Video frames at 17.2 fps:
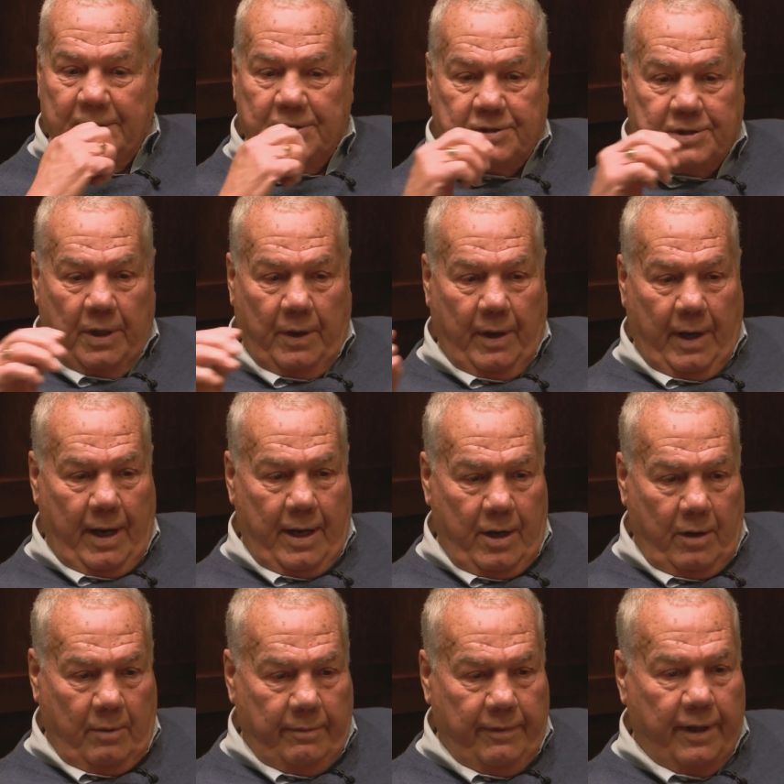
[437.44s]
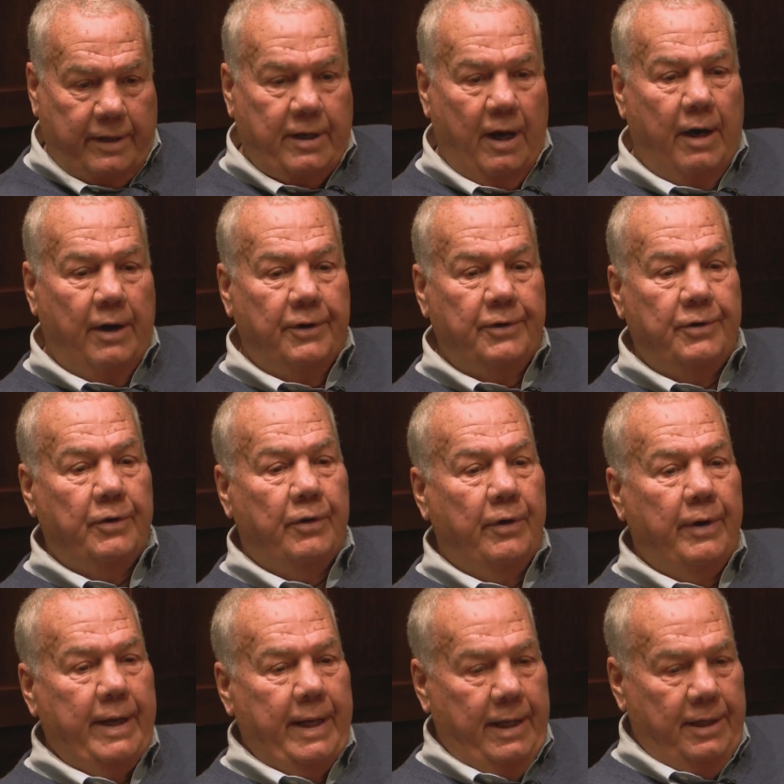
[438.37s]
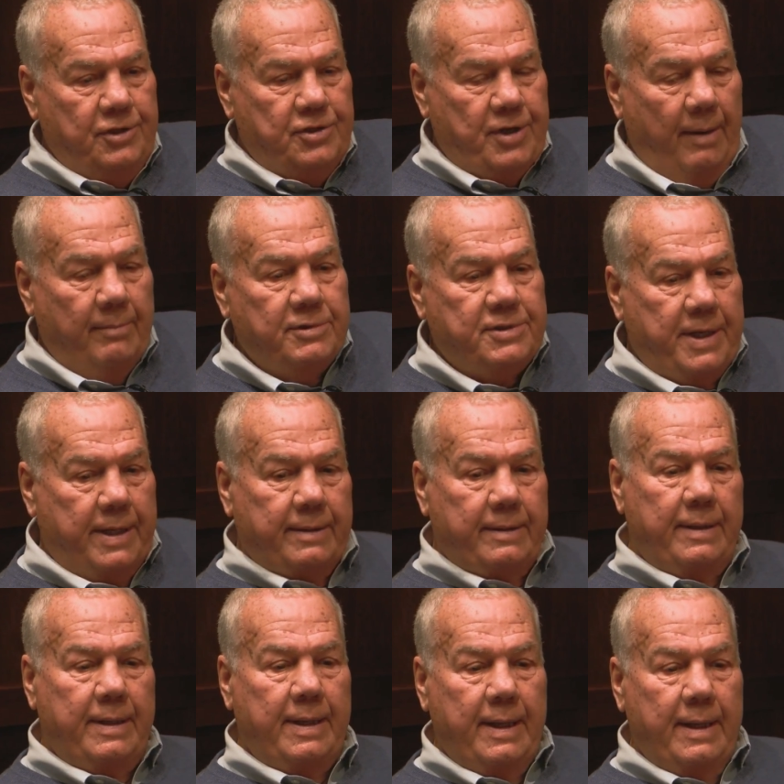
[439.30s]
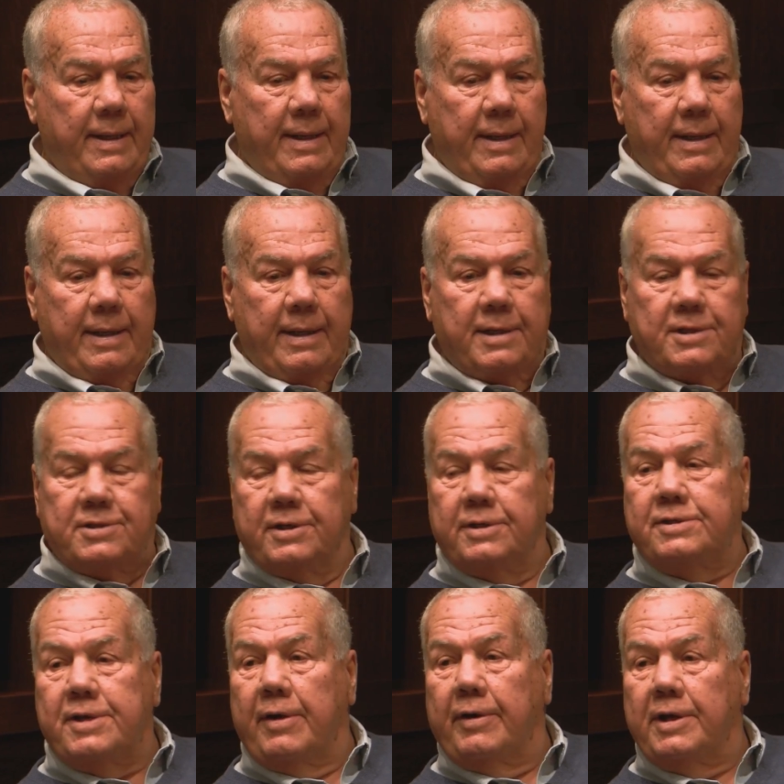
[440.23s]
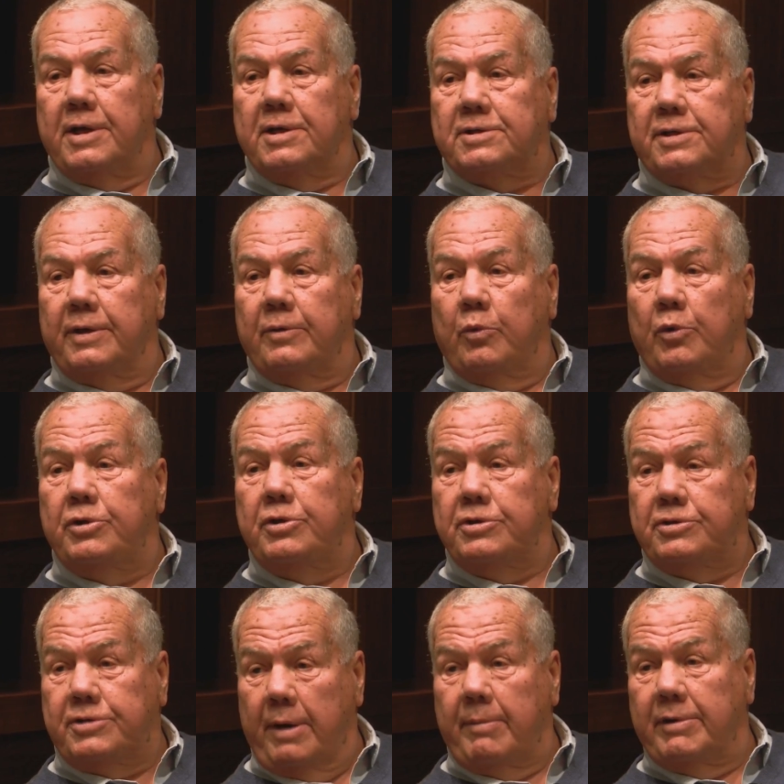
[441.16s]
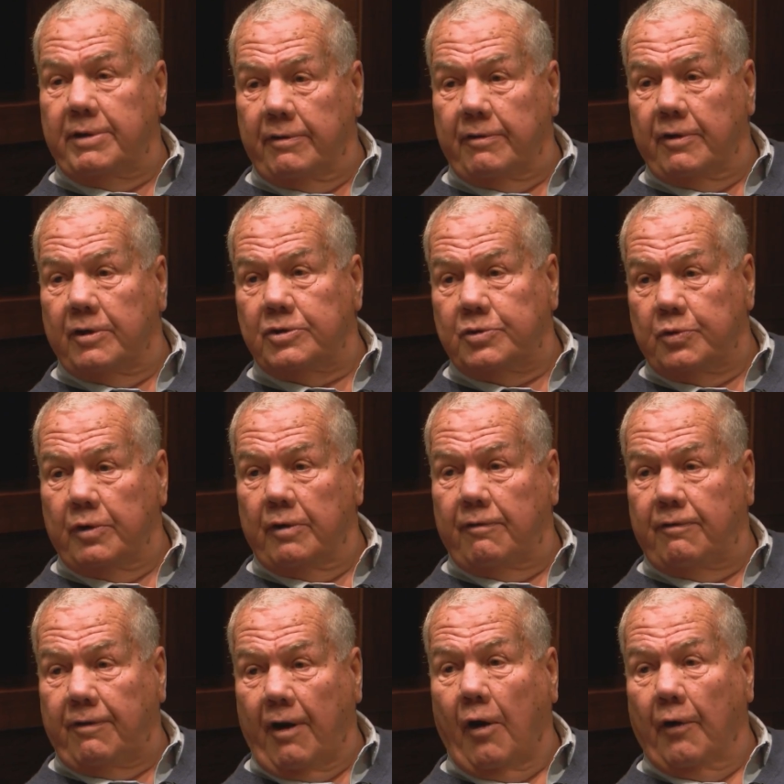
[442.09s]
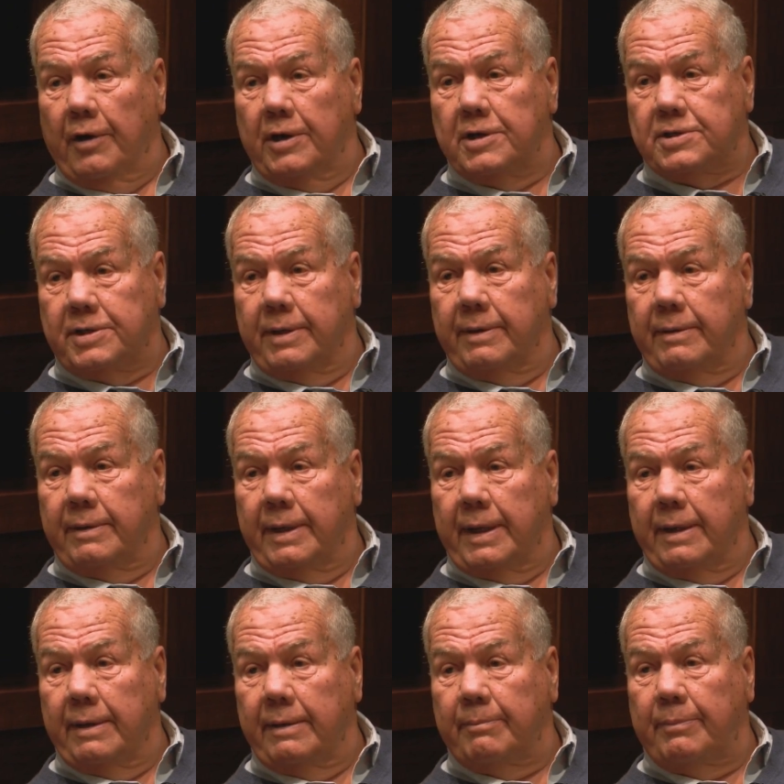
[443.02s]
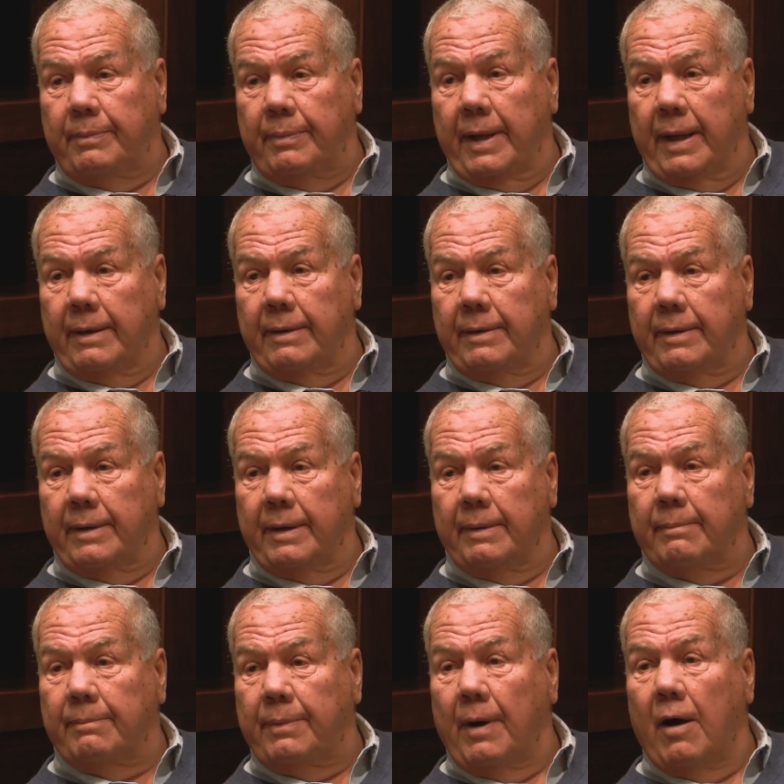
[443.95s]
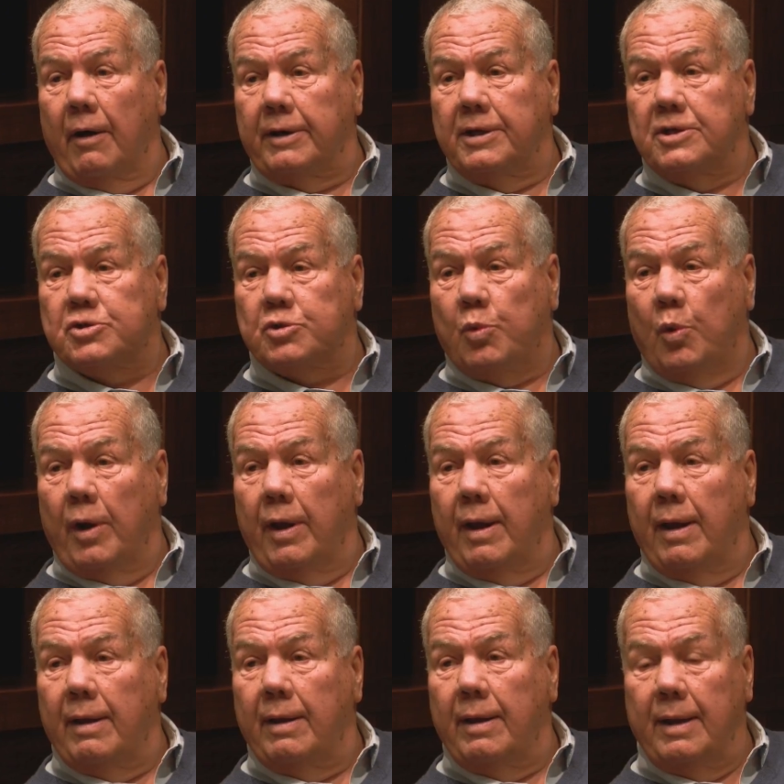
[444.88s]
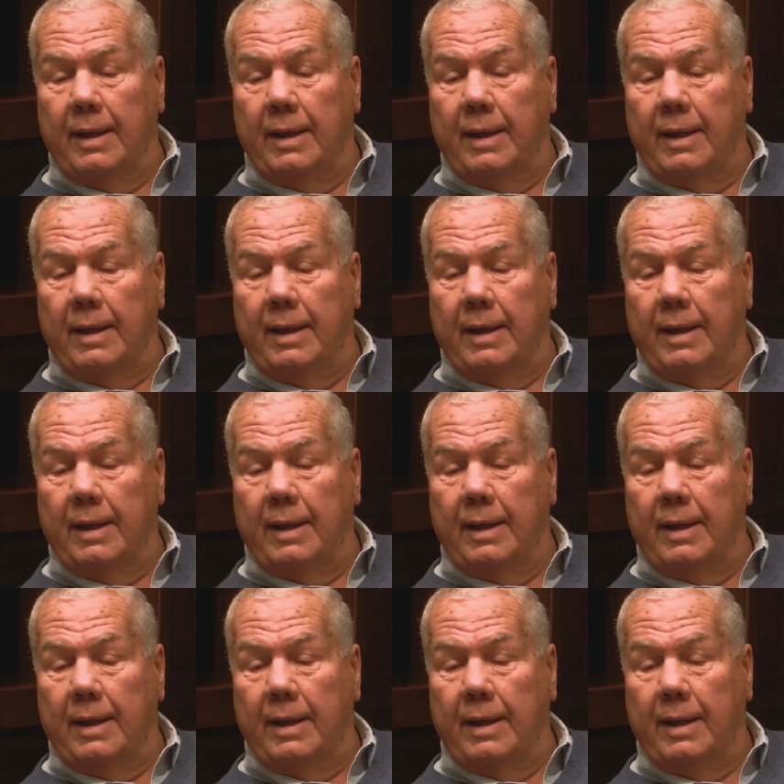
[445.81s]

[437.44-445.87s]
so I opened the car door. He jumped in. He said, Terry, he said, Would you take me to, the, to a florist in, in, in uh, Berkeley Square?